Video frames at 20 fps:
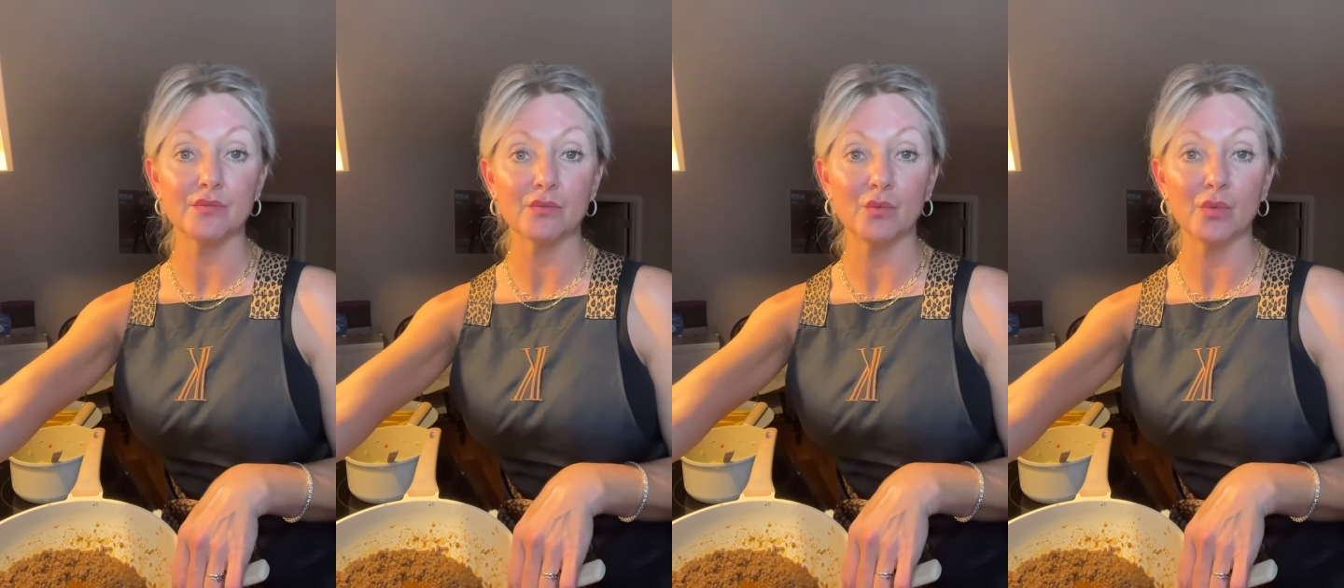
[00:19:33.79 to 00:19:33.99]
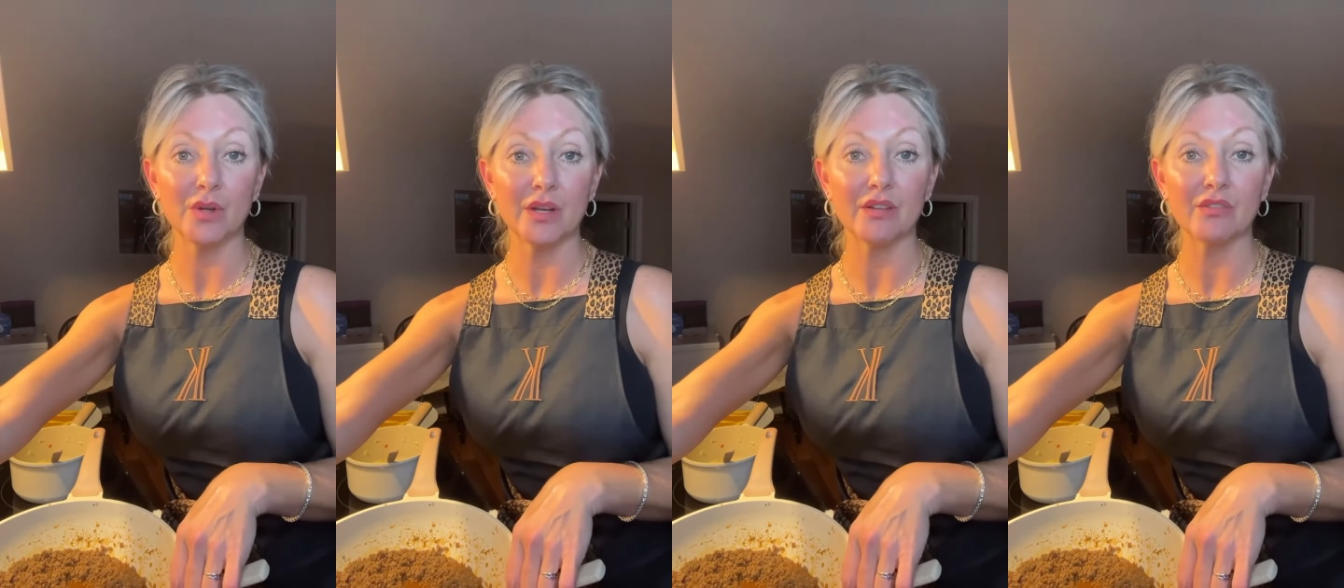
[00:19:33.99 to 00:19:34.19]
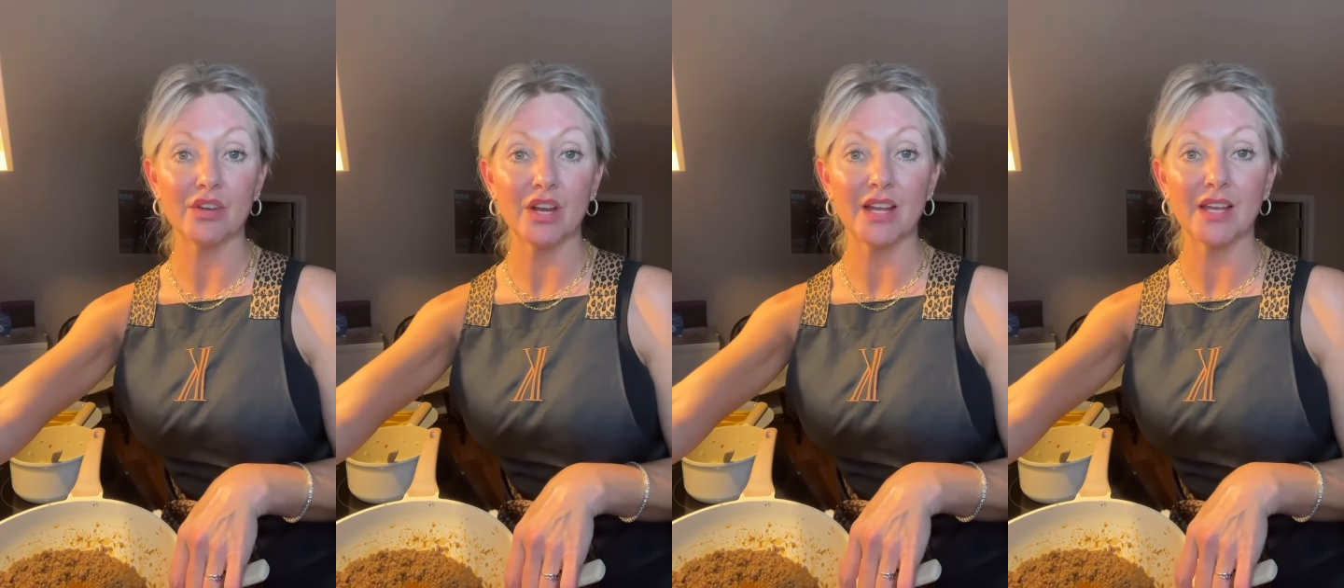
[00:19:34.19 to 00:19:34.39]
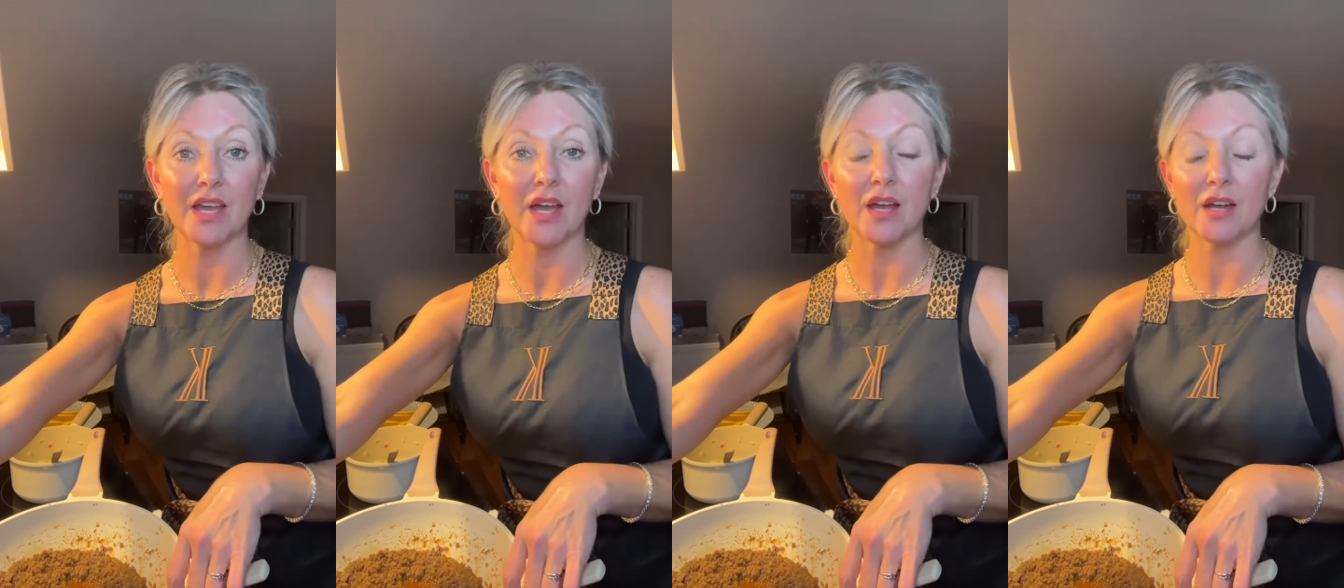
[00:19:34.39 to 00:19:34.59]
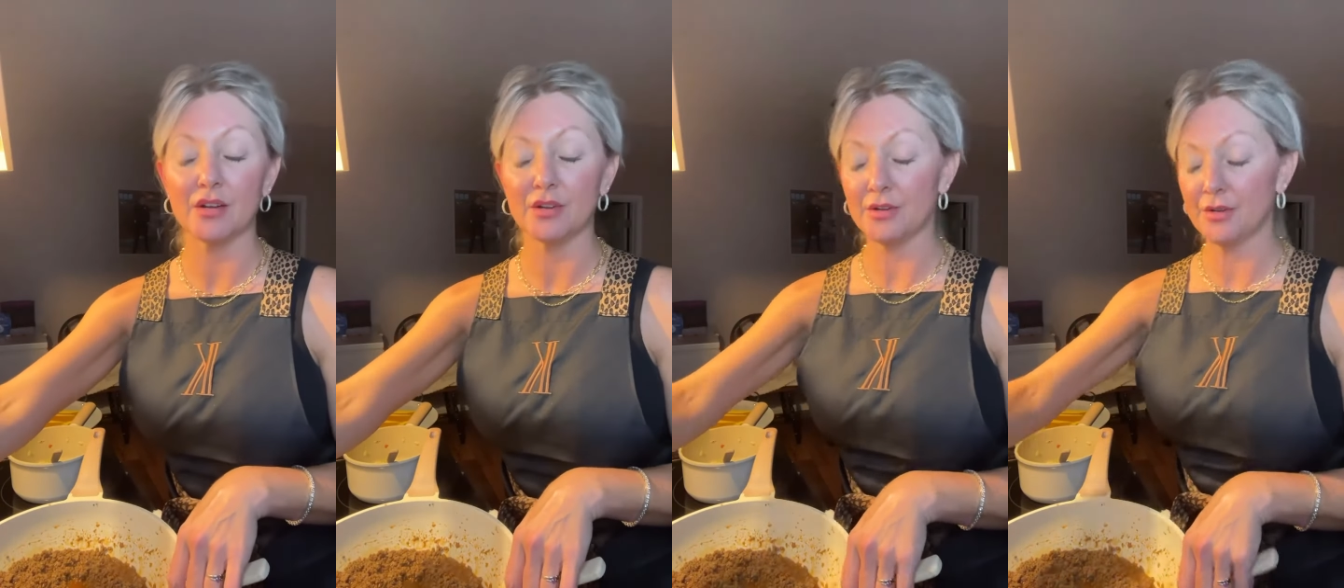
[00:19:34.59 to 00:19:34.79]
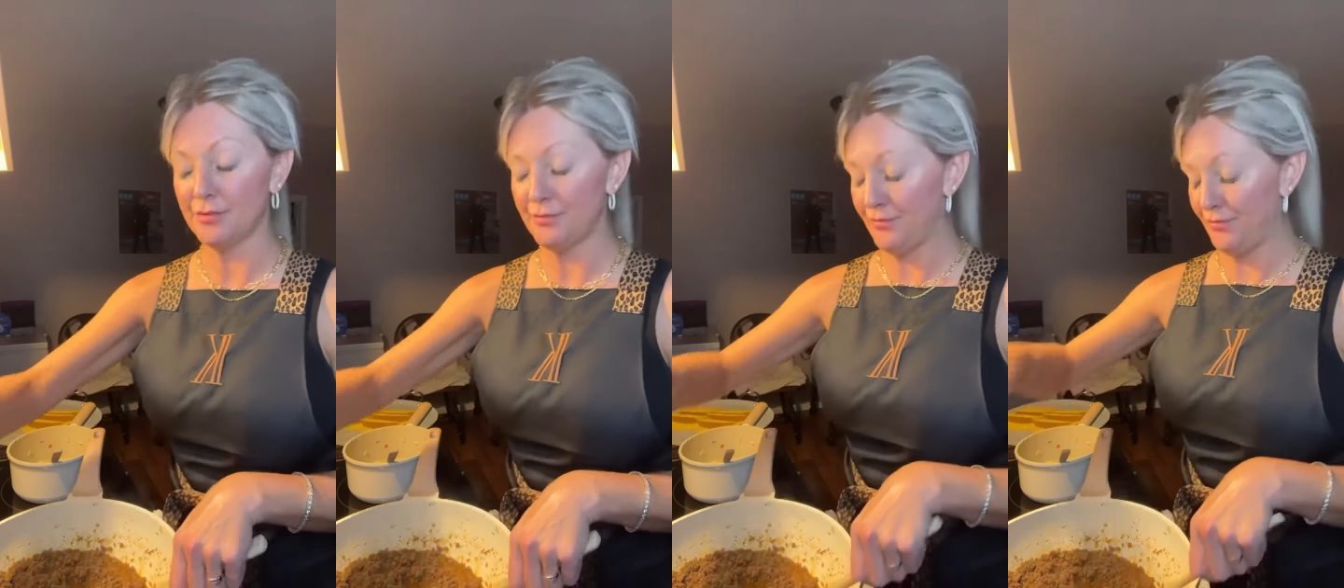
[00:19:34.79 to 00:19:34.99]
whenever I got her.